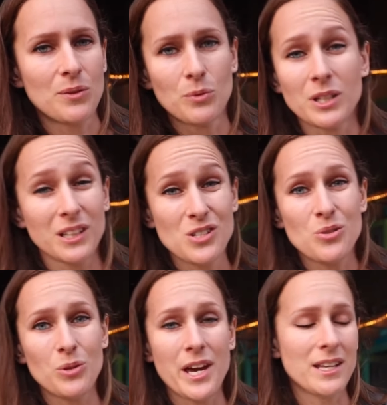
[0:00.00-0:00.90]
I really
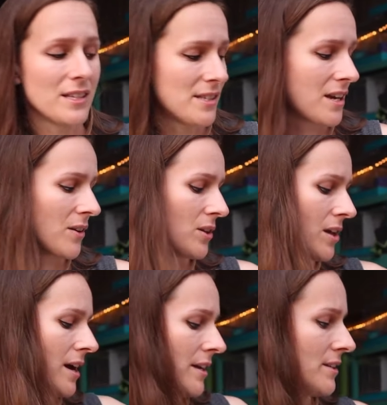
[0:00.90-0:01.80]
do like this scale a lot.